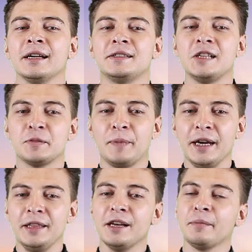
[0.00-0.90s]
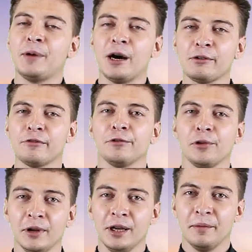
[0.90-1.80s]
Despite they're
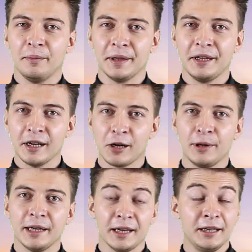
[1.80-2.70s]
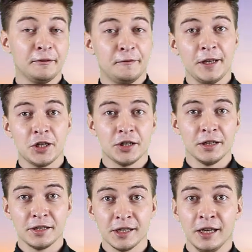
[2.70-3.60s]
powerful, but they're quite
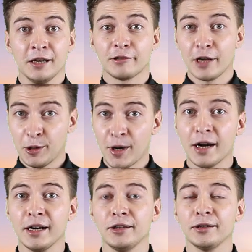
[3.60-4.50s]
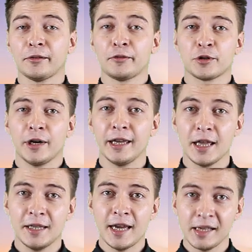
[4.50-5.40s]
inefficient, require a lot of
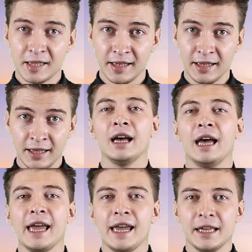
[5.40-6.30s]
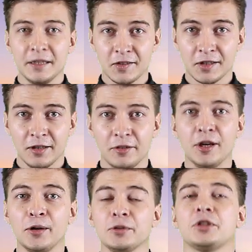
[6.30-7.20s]
training data and
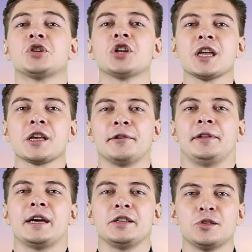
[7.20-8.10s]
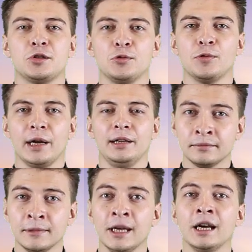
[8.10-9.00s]
don't generalize too
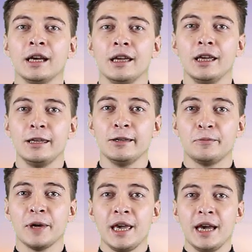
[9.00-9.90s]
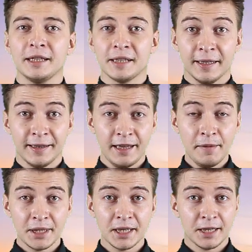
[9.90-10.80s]
well. If we had
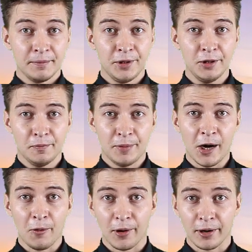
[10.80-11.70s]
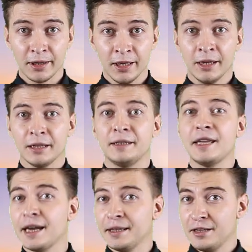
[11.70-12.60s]
unlimited compute power,
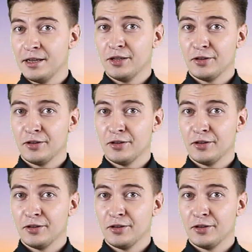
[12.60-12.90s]
then